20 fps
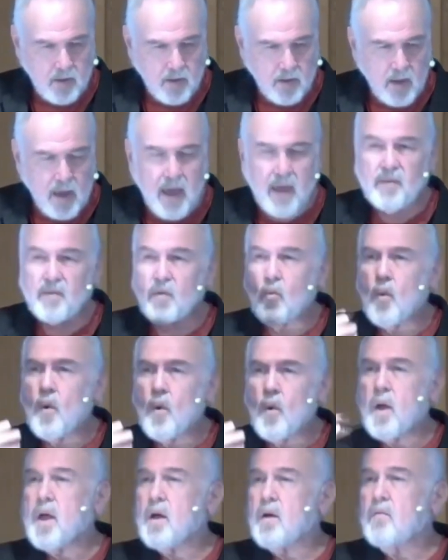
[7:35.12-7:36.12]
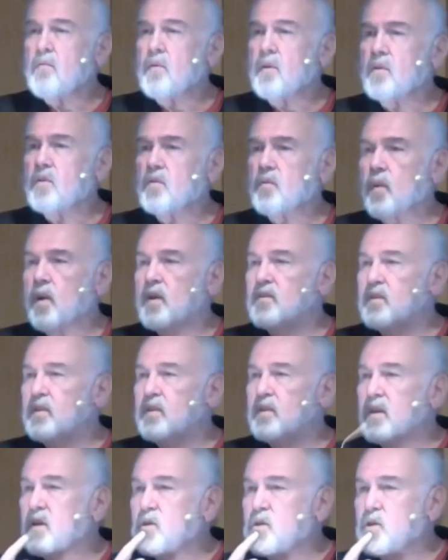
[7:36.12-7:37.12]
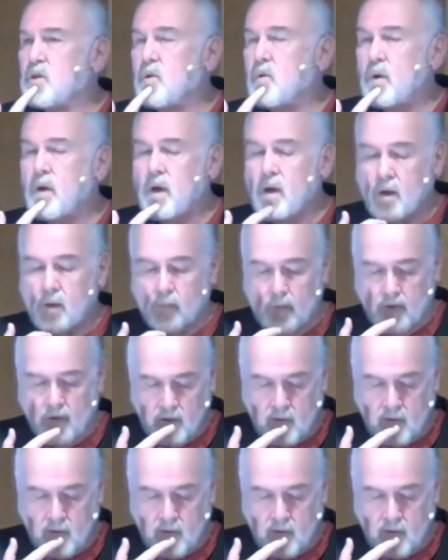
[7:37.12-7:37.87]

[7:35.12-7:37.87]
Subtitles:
has a way of expressing and showing up.